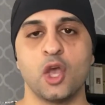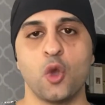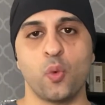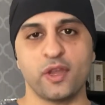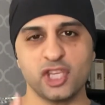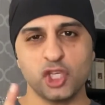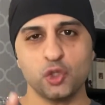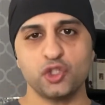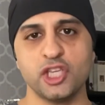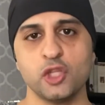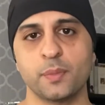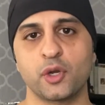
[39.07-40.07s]
Whether you see
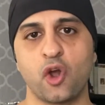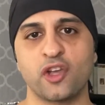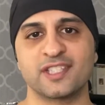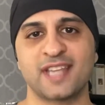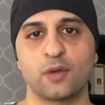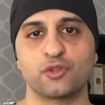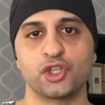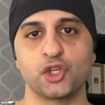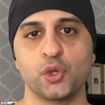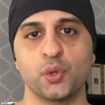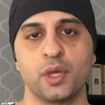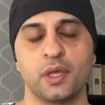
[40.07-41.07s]
them or not is down to
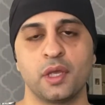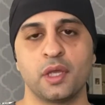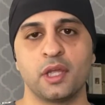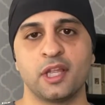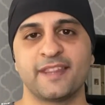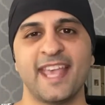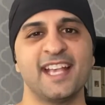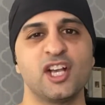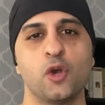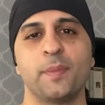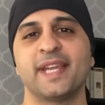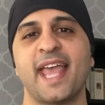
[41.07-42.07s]
you. They can
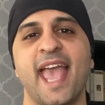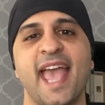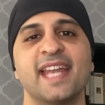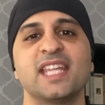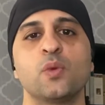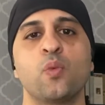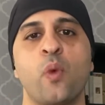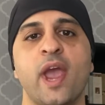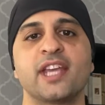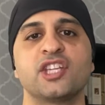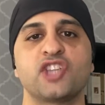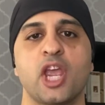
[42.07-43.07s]
come in any way,
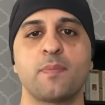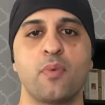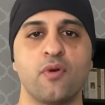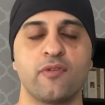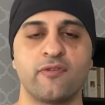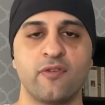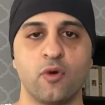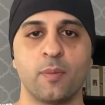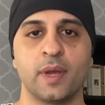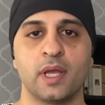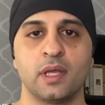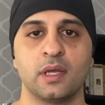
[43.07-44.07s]
shape or form.
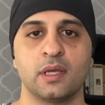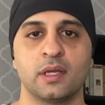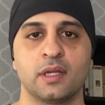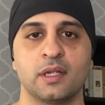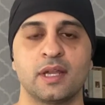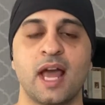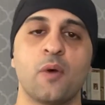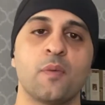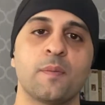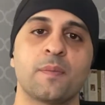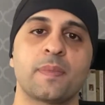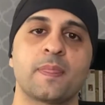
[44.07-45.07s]
Now,
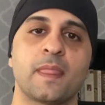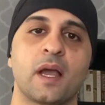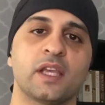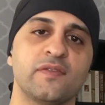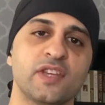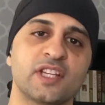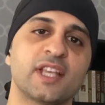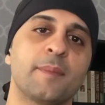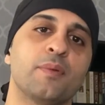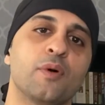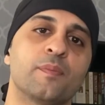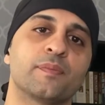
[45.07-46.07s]
I'll give you an
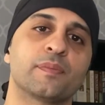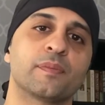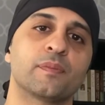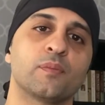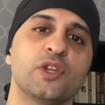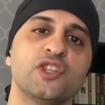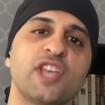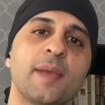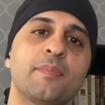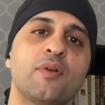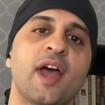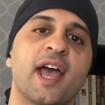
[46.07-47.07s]
example. When you say a
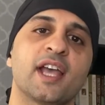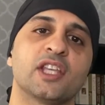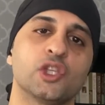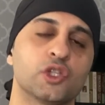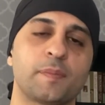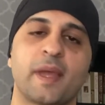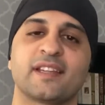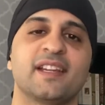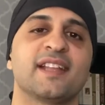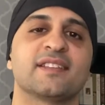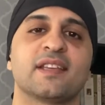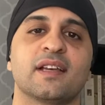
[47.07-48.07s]
prayer, you expect an
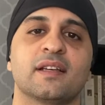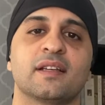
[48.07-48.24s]
answer.